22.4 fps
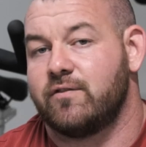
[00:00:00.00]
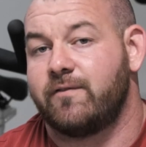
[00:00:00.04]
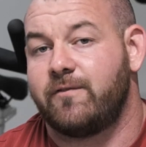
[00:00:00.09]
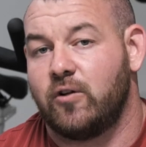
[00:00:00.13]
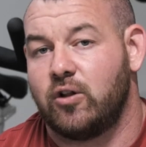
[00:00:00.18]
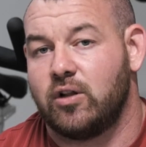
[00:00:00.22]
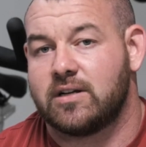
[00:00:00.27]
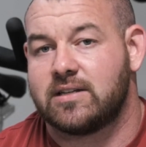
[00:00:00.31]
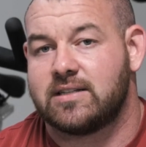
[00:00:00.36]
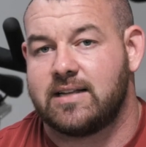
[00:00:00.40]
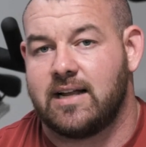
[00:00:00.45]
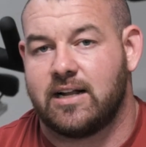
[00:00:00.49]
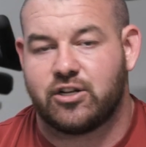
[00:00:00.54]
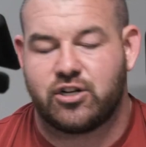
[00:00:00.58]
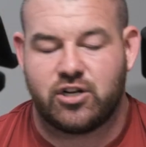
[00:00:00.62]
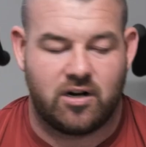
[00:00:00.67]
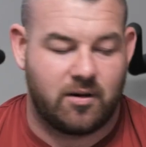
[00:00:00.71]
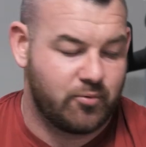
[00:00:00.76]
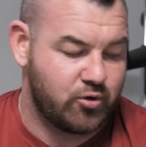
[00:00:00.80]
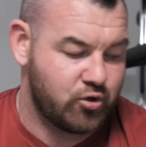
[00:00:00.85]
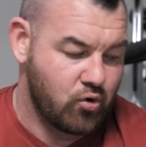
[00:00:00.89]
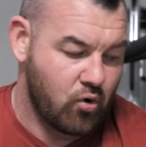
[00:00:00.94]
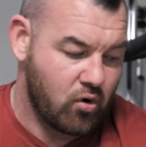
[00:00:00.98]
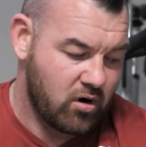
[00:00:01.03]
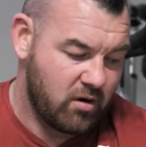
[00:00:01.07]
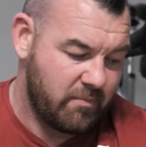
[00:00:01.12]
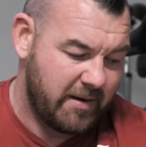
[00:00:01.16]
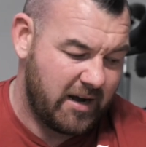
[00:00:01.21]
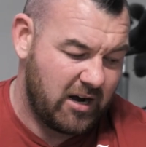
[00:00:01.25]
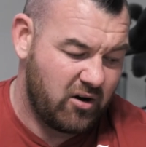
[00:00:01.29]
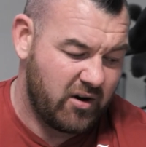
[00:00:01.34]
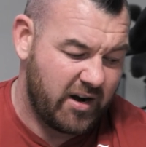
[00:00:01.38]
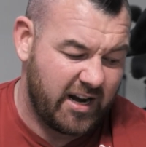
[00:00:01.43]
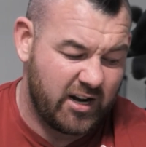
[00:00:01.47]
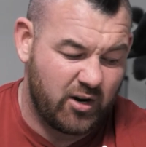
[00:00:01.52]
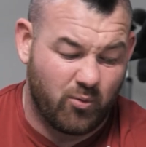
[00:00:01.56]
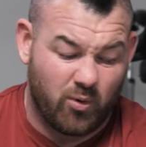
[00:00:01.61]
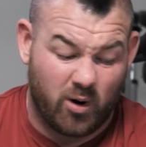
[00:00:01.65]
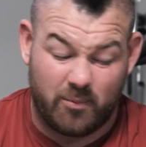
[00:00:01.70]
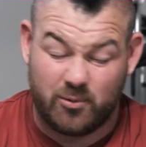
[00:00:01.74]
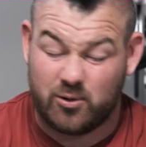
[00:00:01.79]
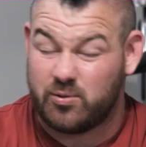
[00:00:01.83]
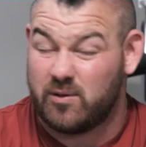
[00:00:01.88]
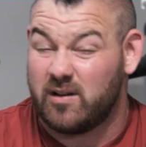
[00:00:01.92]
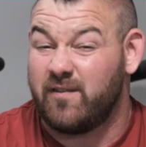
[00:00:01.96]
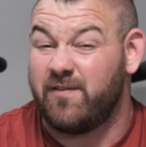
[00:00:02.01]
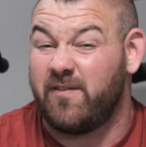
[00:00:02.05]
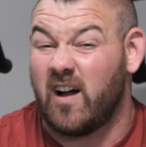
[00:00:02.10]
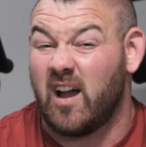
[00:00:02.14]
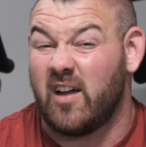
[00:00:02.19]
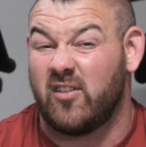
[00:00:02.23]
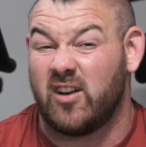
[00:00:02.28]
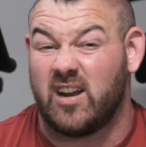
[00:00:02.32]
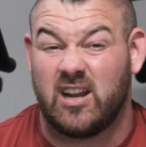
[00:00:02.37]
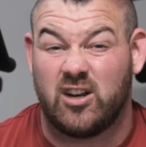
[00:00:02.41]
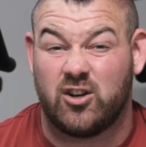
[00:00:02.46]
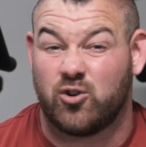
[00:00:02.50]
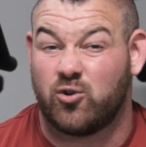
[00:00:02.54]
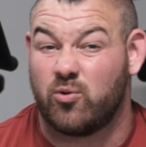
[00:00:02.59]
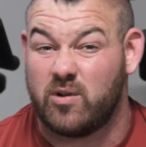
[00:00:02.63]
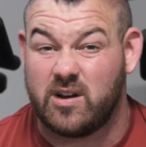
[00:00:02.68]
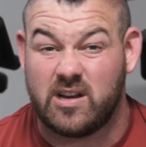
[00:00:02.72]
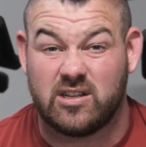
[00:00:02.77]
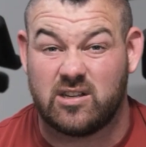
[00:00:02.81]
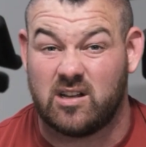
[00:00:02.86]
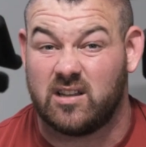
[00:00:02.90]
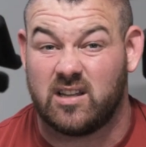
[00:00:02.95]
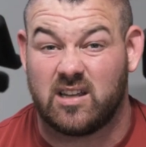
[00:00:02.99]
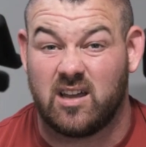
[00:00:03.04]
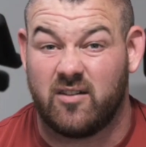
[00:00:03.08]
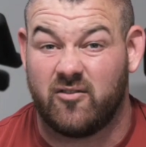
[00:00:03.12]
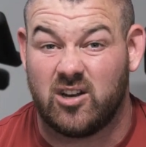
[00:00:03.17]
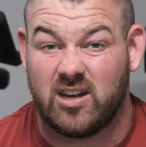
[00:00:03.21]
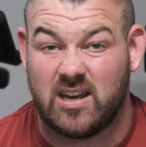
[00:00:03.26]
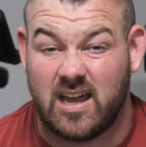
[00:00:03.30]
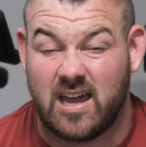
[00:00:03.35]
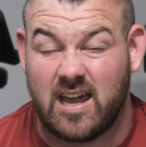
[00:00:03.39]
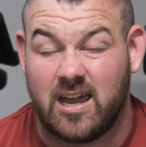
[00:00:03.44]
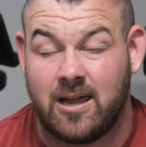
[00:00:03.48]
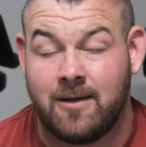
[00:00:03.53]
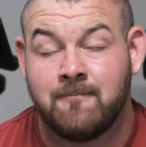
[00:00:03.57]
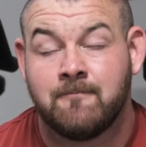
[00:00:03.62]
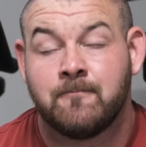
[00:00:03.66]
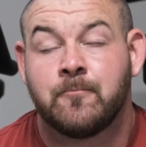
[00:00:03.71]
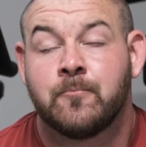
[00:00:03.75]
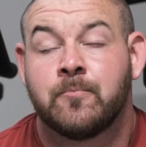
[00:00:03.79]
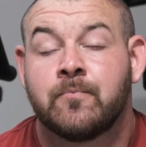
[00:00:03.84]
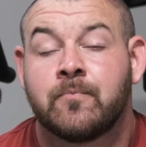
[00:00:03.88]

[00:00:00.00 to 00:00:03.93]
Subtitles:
to full extension. I'm short about anywhere between 5 and 8 degrees on the given day.